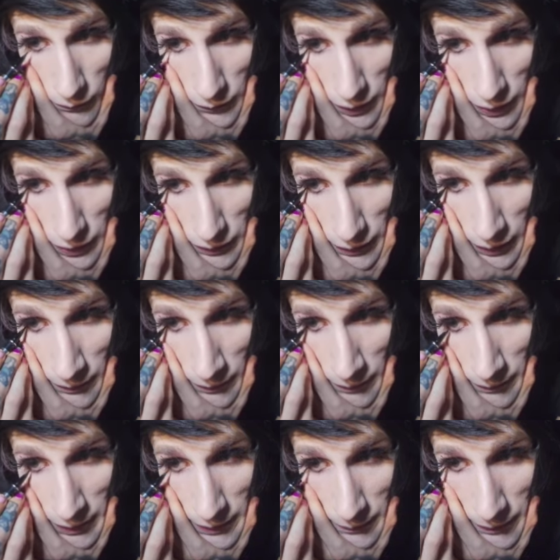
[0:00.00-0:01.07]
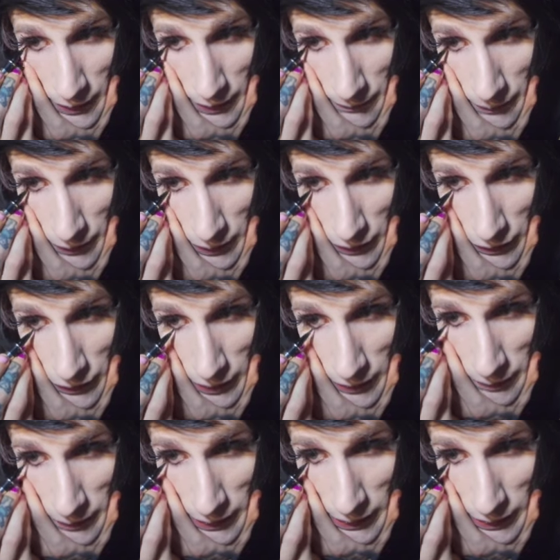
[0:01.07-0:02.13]
Because I'm gonna make mine pretty
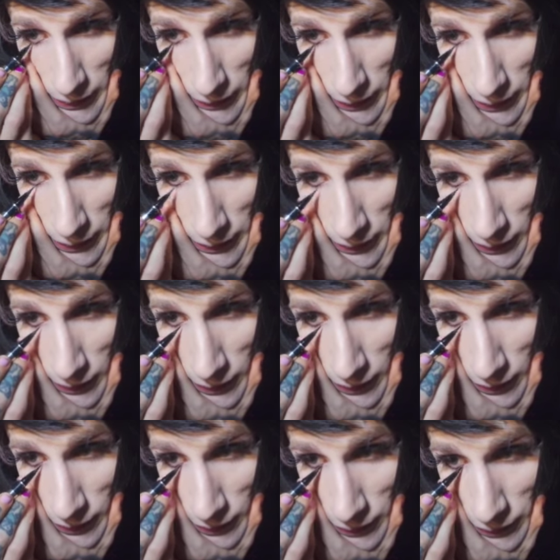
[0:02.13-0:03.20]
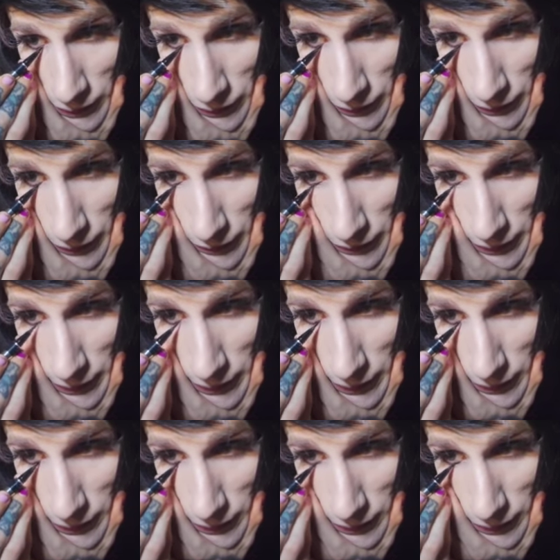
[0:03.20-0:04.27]
thick black line, so
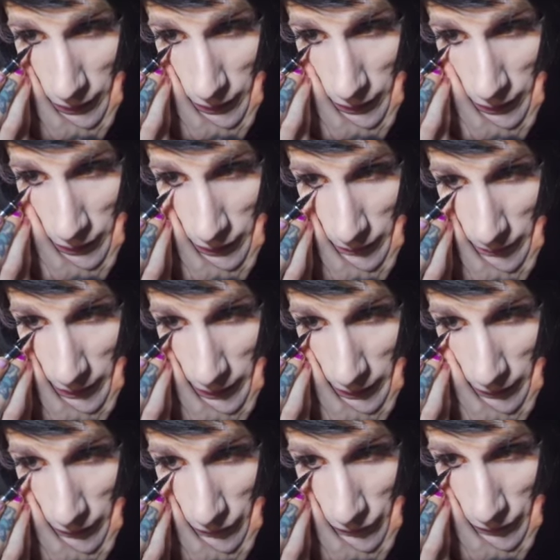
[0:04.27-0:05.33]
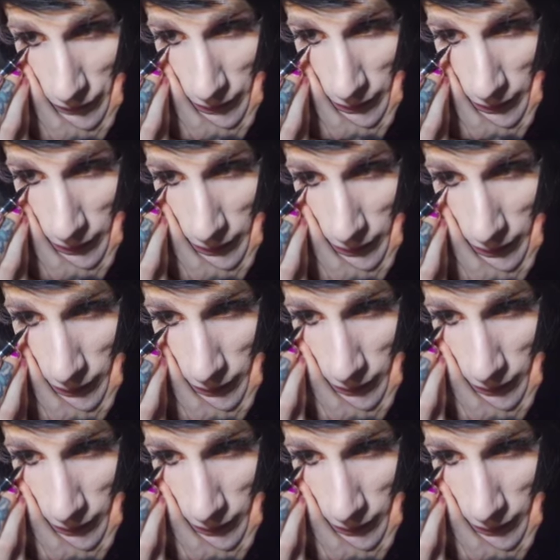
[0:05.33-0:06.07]
like it doesn't matter if you